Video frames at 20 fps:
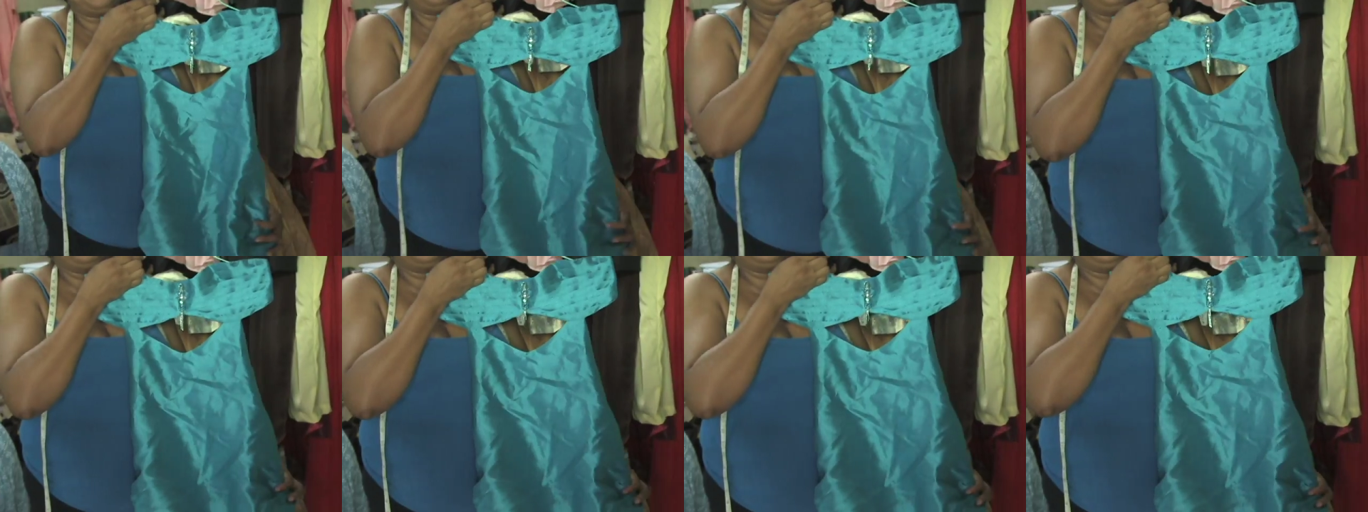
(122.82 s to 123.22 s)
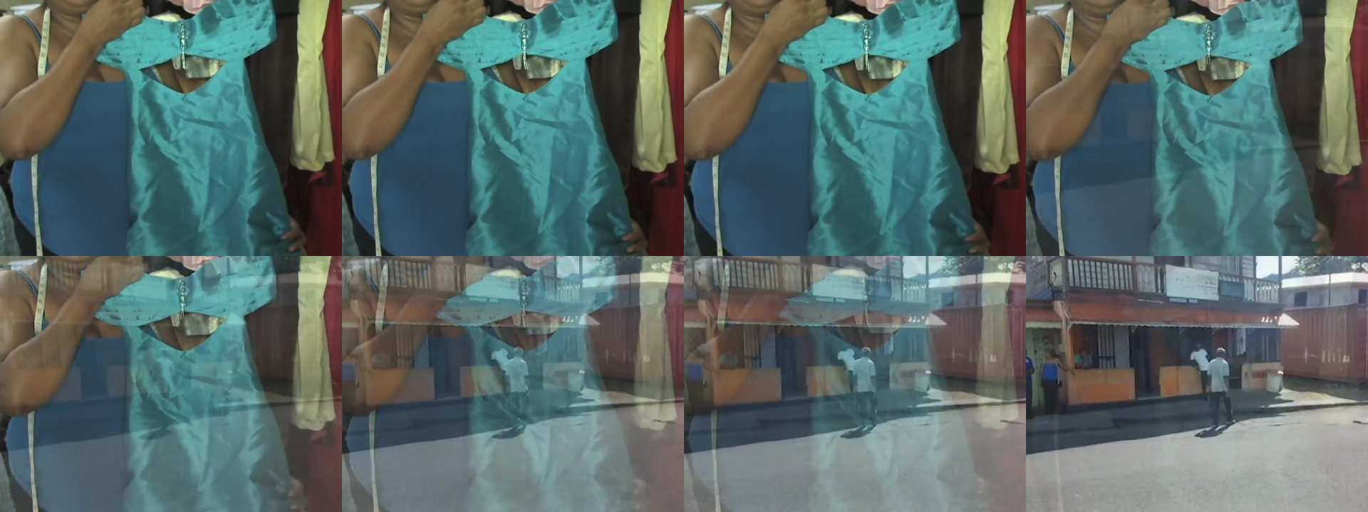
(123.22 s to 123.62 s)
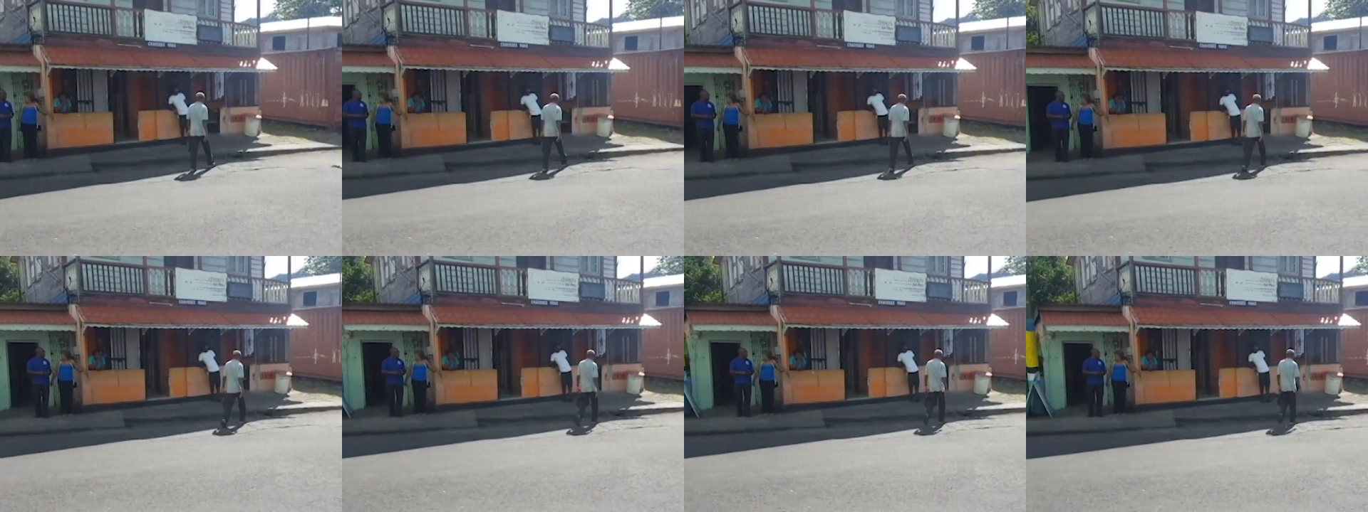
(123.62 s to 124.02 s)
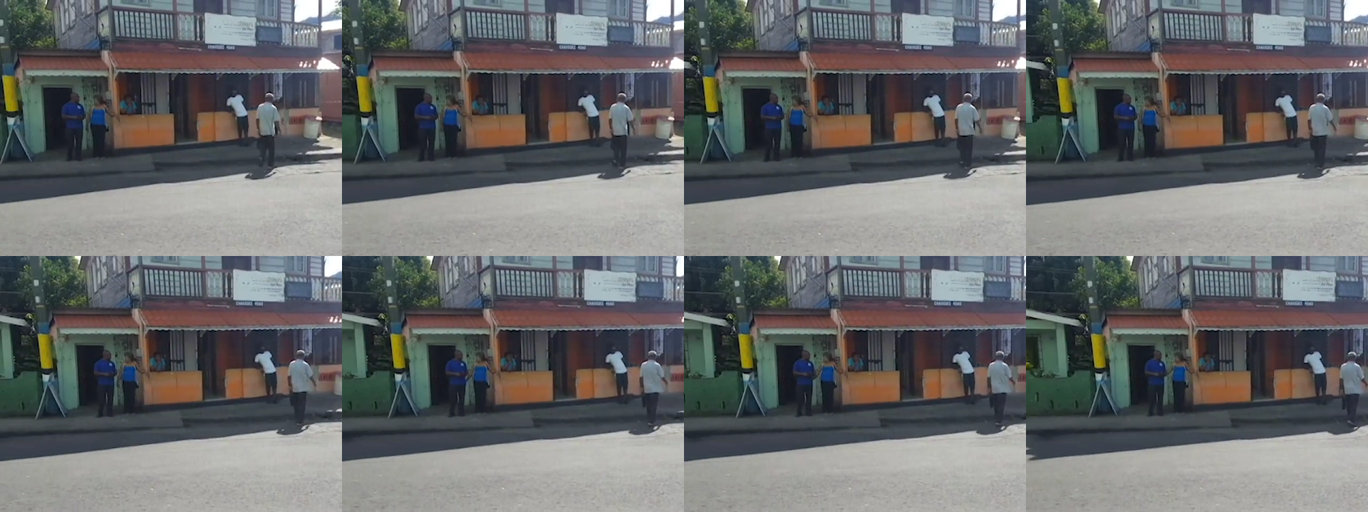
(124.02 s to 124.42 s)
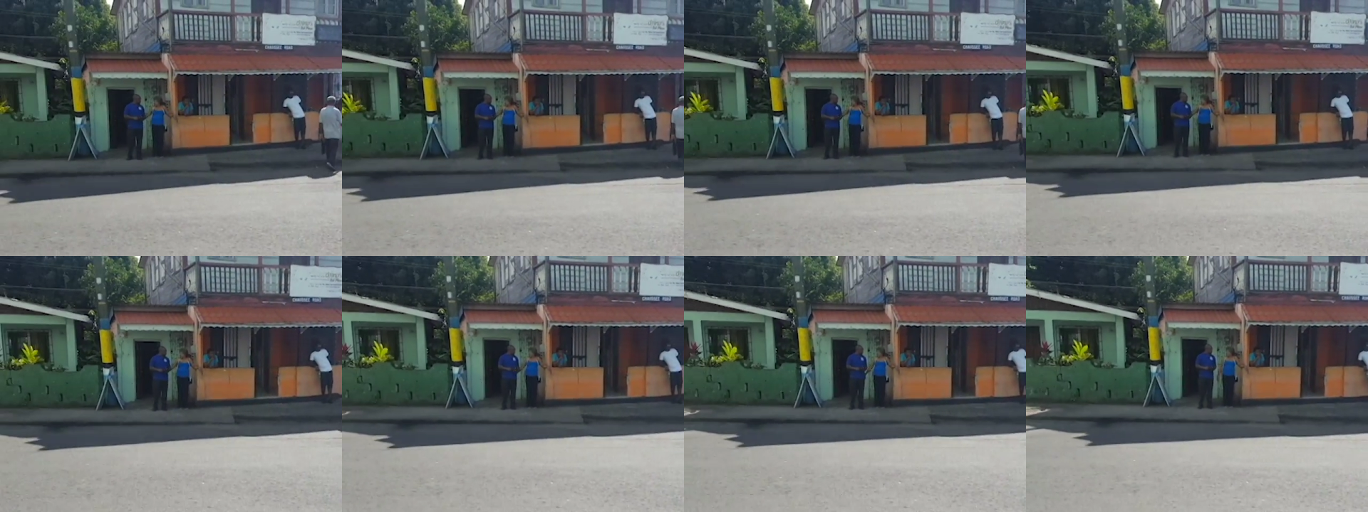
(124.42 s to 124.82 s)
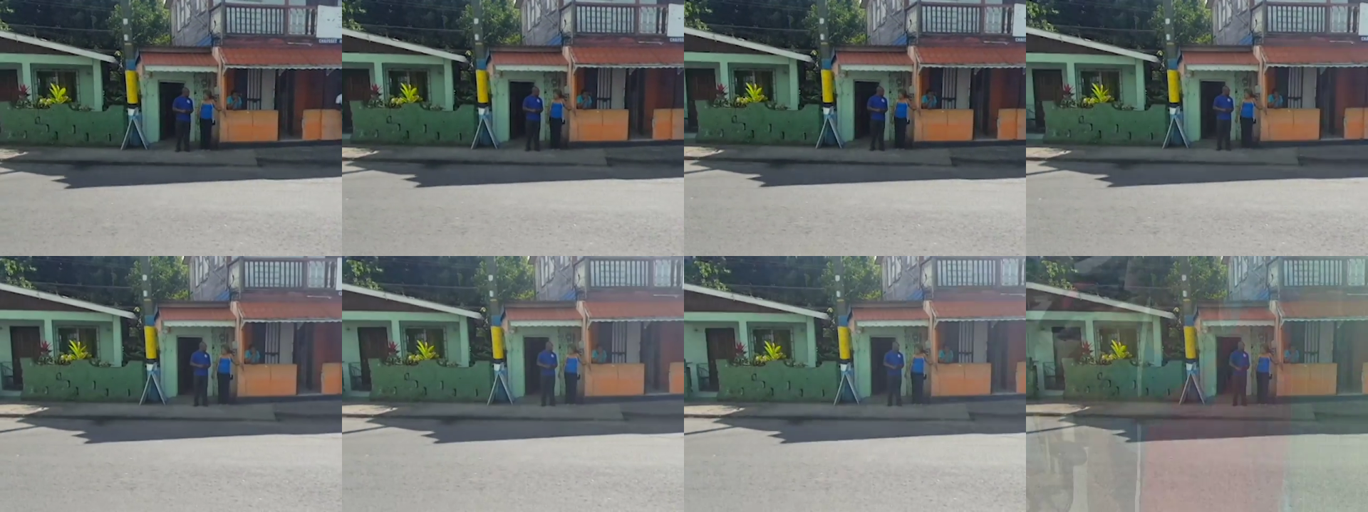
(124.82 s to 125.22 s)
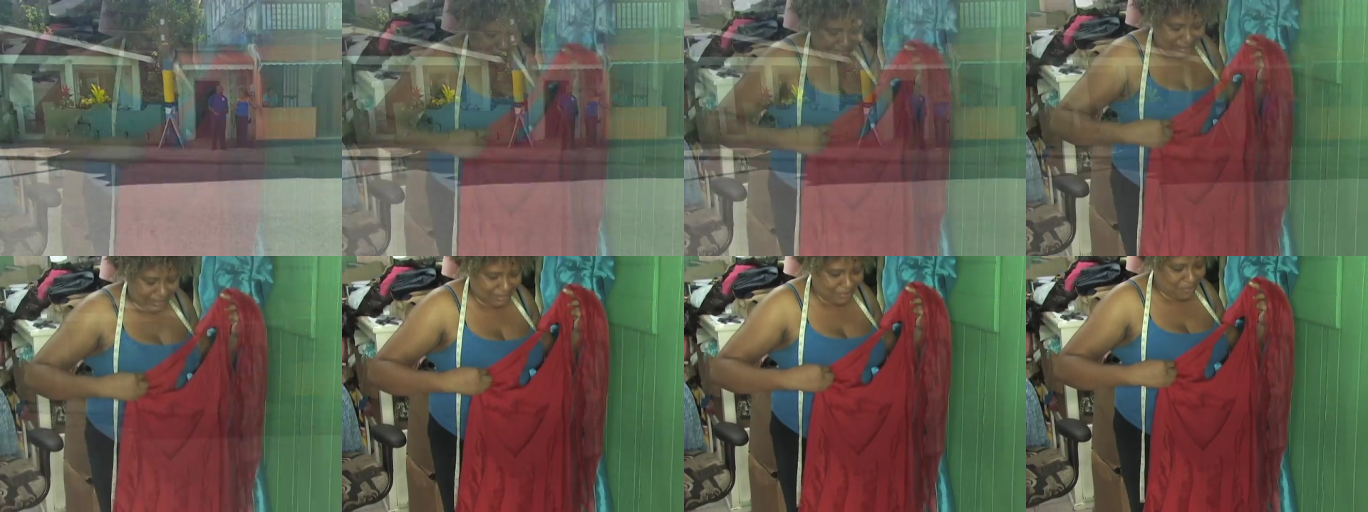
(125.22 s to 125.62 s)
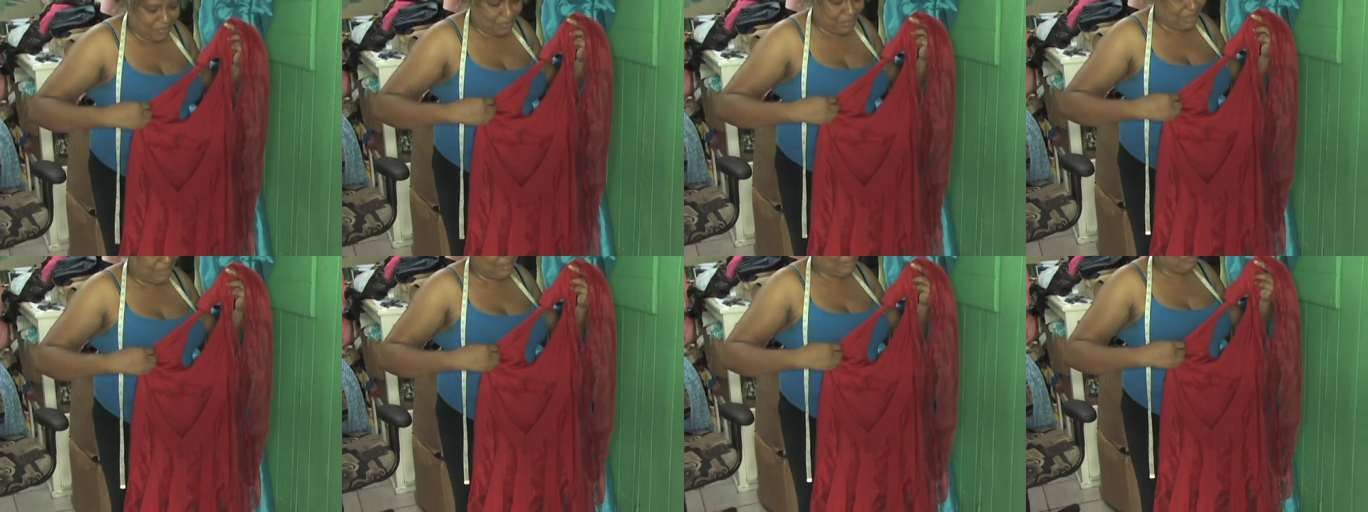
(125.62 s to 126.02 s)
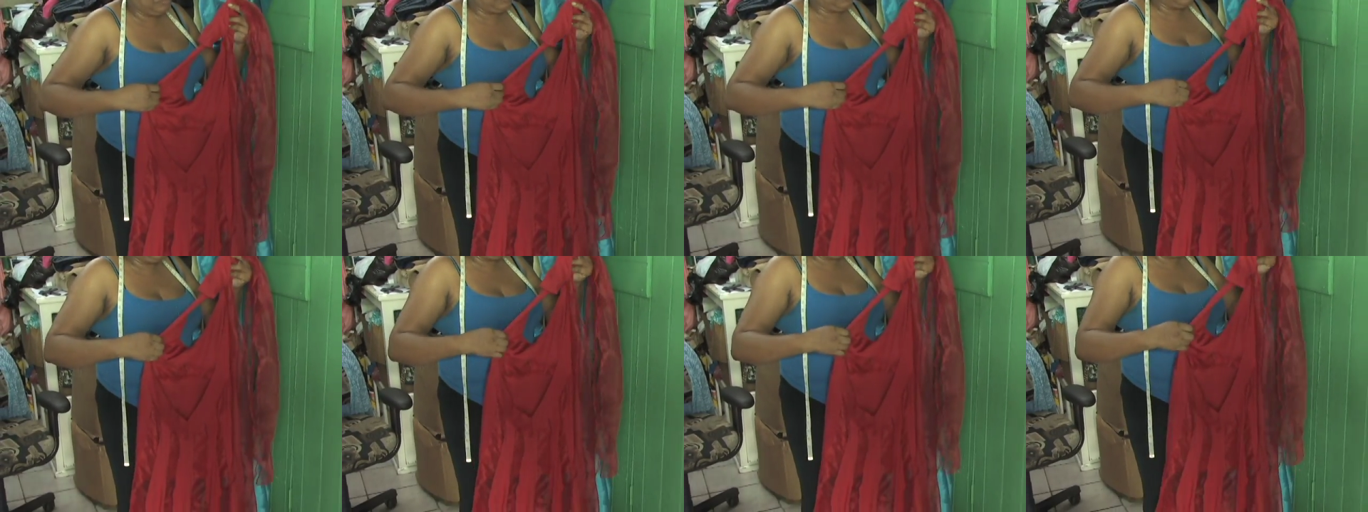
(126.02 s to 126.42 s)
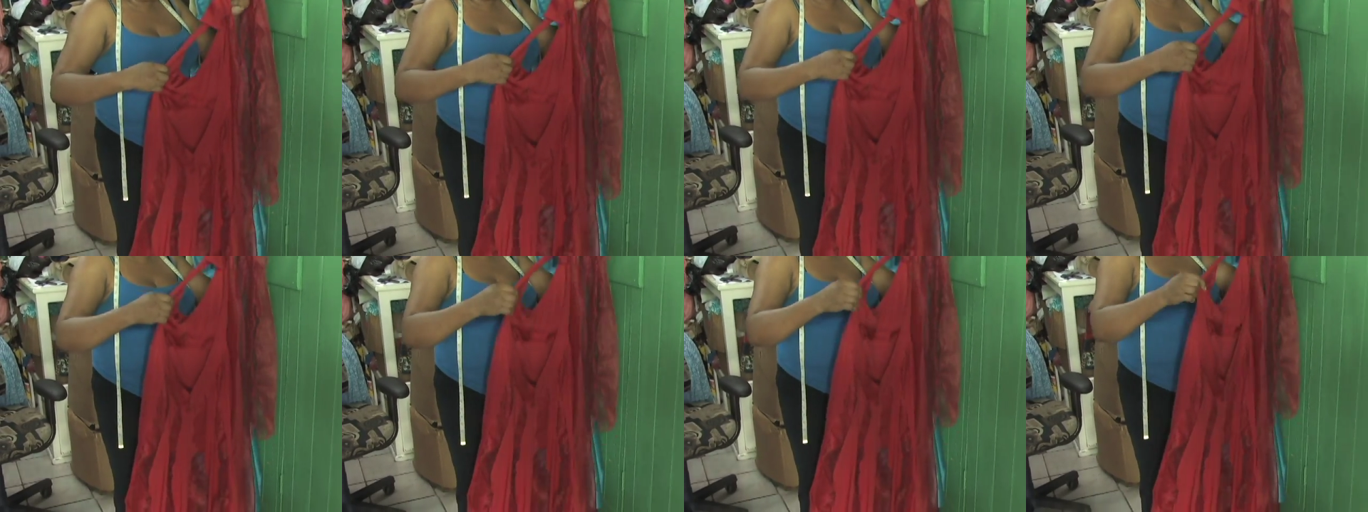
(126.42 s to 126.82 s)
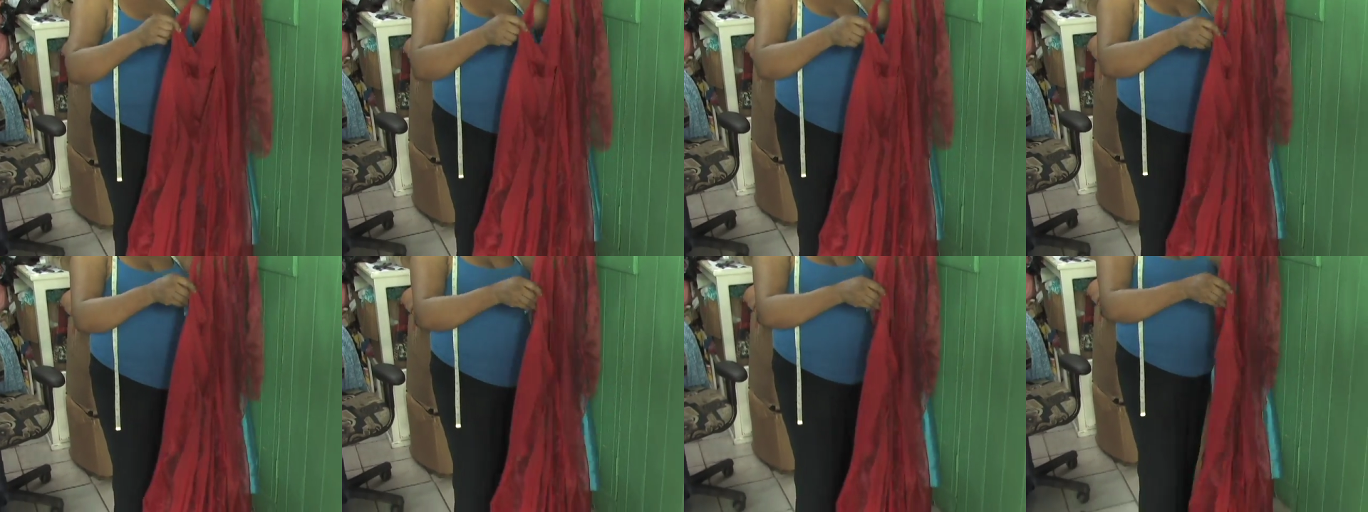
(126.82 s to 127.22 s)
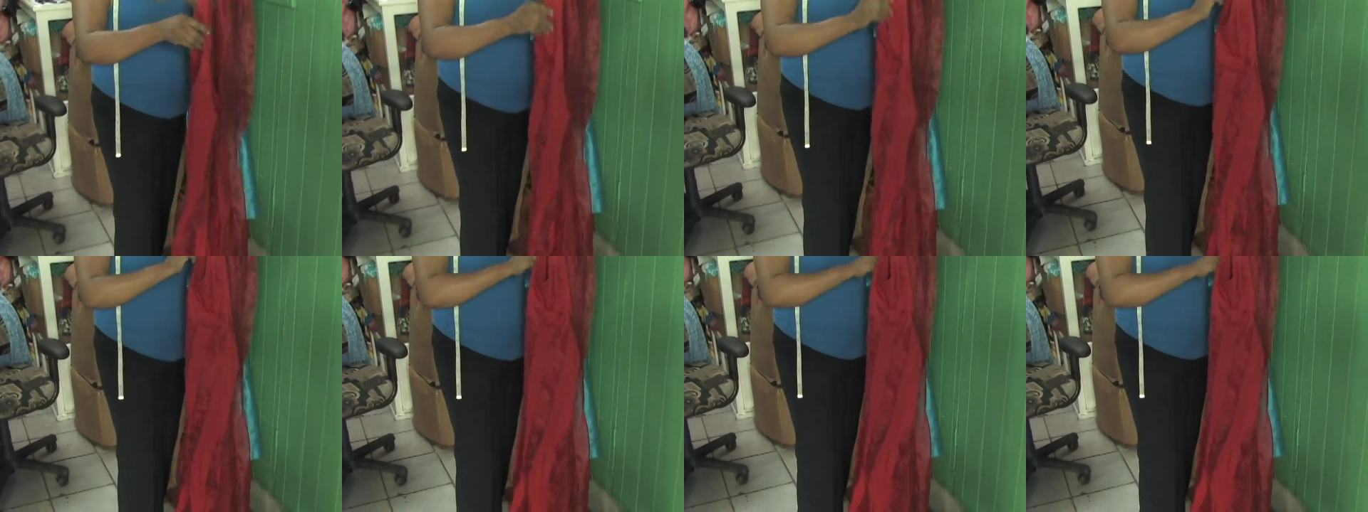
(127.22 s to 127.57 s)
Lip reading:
Nobody's mouth can be seen.